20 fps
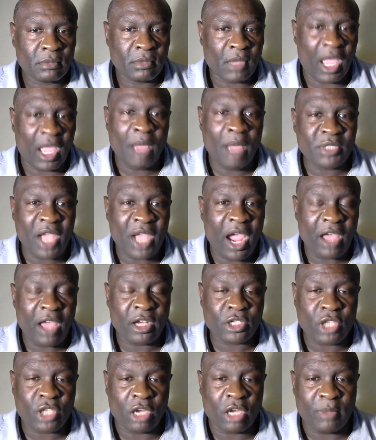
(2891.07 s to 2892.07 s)
I'm tired
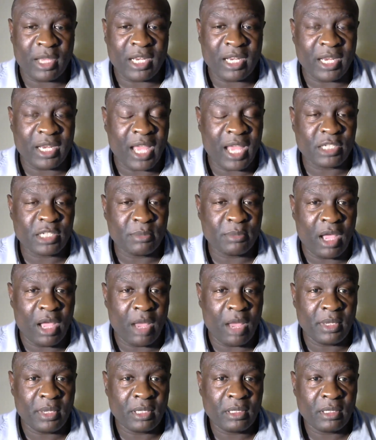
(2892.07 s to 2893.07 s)
of talking about Elijah
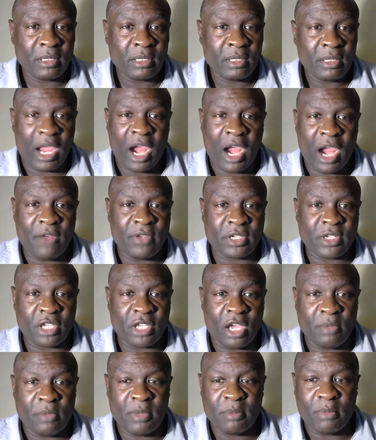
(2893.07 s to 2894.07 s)
Muhammad, Harriet
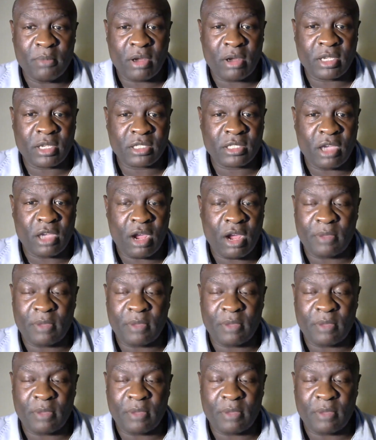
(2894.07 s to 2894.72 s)
Tubman, Marcus Garvey.